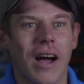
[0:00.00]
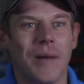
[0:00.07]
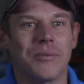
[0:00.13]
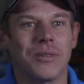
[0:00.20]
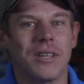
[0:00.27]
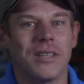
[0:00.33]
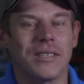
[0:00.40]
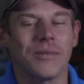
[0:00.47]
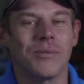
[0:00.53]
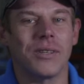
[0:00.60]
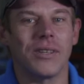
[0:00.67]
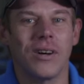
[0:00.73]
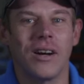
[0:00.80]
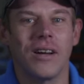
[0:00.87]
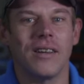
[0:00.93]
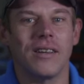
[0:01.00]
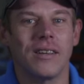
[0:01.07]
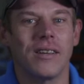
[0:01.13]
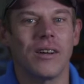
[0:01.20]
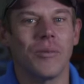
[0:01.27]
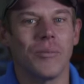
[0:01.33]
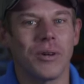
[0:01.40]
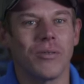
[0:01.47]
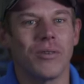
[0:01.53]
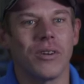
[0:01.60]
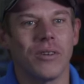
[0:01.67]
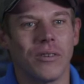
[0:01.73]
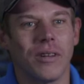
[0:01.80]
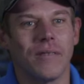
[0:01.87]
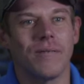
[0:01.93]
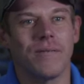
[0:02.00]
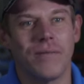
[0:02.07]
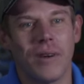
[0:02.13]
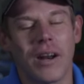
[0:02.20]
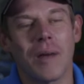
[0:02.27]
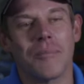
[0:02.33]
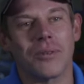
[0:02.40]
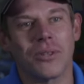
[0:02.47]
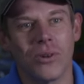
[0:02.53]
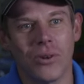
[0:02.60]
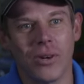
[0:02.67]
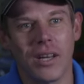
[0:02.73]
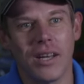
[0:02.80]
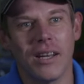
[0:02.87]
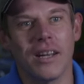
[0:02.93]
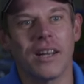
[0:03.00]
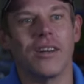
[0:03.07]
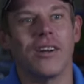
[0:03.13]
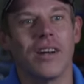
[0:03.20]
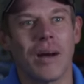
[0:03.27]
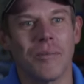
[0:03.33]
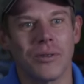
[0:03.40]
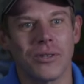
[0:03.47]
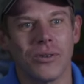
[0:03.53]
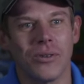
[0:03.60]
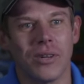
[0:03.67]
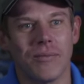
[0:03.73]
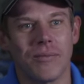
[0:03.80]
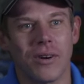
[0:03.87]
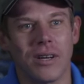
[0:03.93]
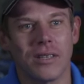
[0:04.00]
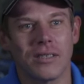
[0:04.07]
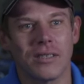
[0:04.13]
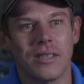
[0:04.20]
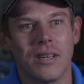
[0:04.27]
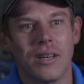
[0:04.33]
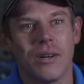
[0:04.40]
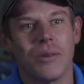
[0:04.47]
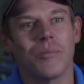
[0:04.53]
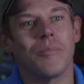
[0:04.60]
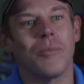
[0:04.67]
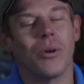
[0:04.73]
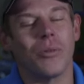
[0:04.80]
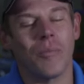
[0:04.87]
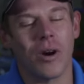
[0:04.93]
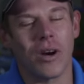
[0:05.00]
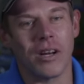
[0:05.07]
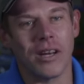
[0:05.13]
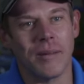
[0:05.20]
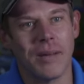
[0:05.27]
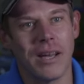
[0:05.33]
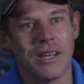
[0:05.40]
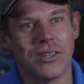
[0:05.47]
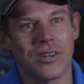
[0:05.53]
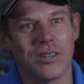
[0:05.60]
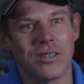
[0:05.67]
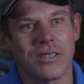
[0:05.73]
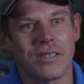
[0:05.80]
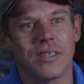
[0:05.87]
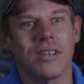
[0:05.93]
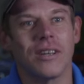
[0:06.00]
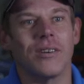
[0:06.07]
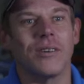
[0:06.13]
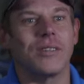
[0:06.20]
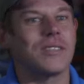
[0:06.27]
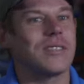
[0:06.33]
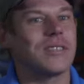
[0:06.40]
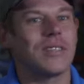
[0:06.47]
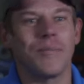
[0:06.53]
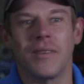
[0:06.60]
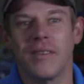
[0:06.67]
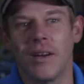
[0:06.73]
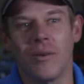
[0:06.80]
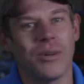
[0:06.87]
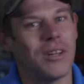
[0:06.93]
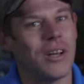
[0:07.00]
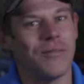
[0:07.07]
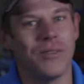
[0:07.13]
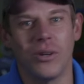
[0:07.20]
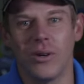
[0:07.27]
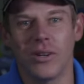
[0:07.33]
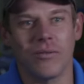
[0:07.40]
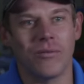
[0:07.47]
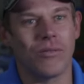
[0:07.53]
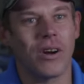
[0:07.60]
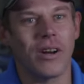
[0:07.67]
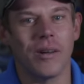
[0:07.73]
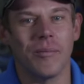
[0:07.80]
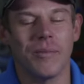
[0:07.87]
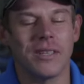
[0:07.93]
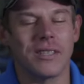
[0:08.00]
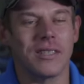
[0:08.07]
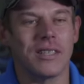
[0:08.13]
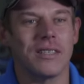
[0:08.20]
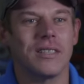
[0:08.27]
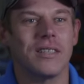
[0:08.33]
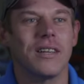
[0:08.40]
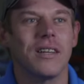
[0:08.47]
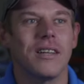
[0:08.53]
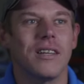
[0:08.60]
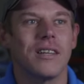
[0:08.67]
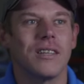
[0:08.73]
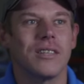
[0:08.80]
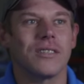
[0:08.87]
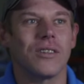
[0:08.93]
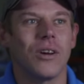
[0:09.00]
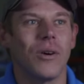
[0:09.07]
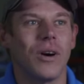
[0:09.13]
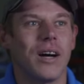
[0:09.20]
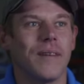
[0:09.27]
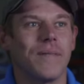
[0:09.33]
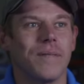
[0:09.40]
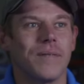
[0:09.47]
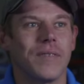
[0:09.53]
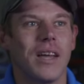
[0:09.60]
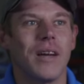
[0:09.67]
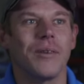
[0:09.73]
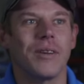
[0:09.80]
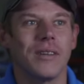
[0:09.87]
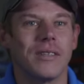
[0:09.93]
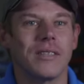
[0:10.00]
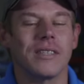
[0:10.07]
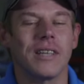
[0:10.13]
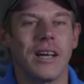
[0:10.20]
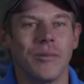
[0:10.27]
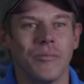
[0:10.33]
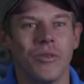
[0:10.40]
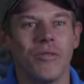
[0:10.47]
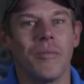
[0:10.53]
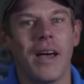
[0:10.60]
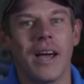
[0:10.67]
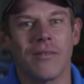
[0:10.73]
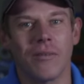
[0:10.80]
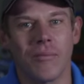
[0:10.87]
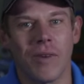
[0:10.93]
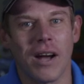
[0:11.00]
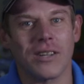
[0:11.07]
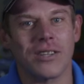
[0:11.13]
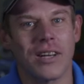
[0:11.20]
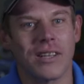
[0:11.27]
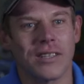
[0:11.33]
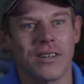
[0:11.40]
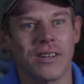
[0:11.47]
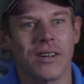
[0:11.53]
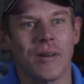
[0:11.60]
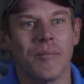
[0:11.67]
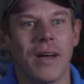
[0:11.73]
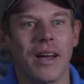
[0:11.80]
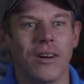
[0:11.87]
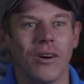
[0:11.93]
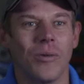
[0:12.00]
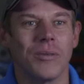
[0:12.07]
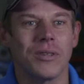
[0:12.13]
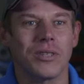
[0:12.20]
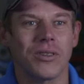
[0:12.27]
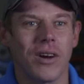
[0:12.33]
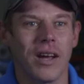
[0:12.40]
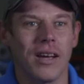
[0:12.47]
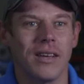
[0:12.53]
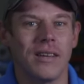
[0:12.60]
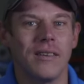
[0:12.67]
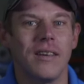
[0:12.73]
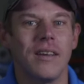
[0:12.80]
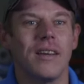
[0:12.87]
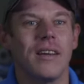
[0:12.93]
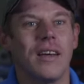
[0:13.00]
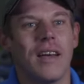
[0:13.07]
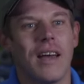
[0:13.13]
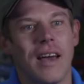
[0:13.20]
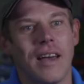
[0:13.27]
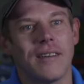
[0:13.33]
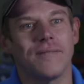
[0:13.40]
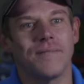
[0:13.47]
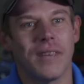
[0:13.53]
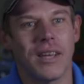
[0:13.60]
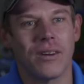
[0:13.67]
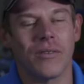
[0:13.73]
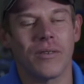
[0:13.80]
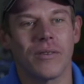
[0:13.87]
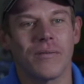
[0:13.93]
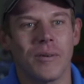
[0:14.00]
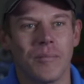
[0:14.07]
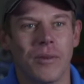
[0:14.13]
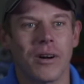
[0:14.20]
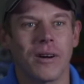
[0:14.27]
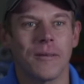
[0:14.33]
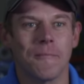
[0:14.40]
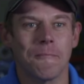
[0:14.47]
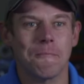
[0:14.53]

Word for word: options, and we thought, you know, it'd be a really fun opportunity and a good opportunity for us. Both marketing majors, you know, it's something that we love doing, running a business. So uh, yeah, we decided to move back from Rochester, come back home to Scranton, and take over the fun park.